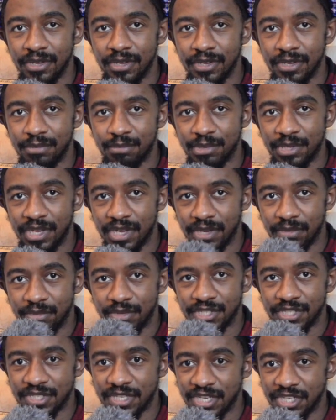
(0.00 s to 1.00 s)
But yeah,
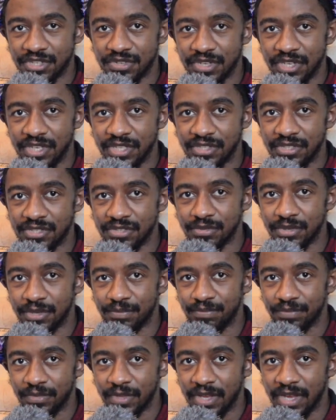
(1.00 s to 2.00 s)
we'll just get straight into
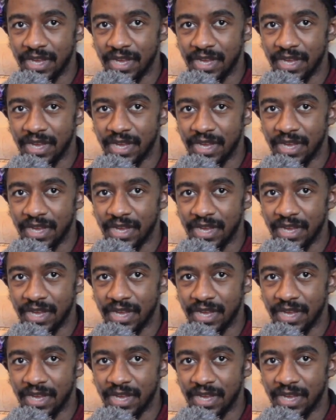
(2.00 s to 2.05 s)
it.